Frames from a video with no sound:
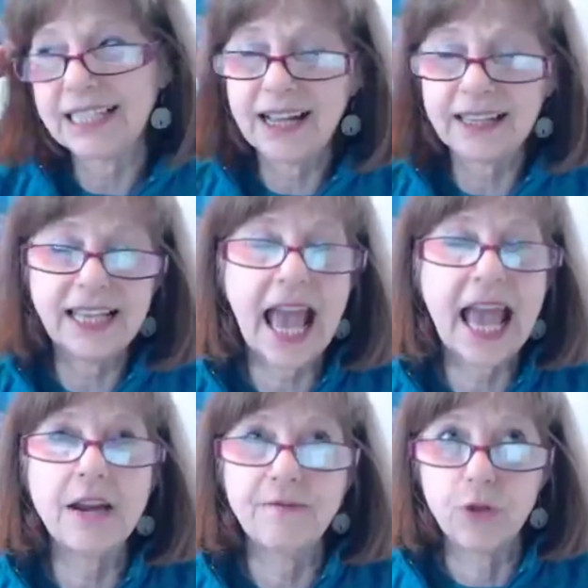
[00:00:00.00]
it's not the
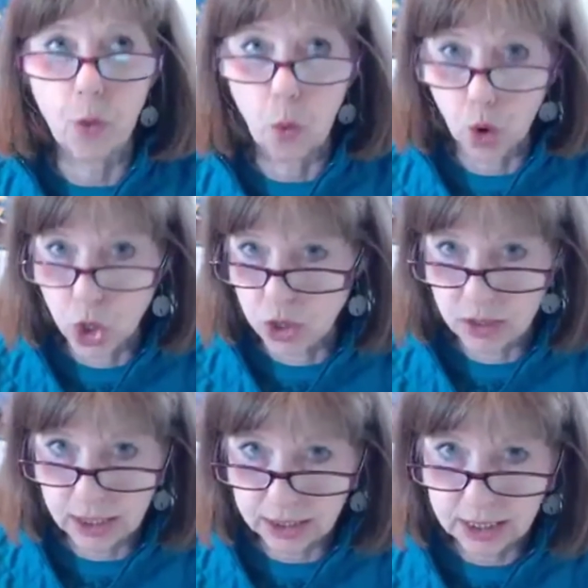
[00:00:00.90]
end of the
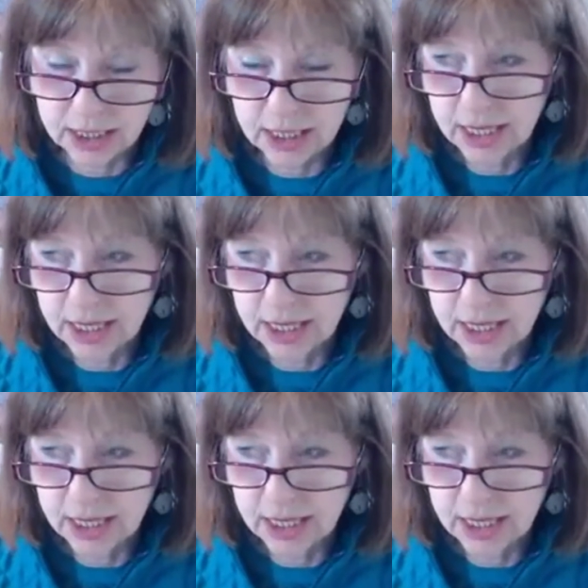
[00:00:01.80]
world.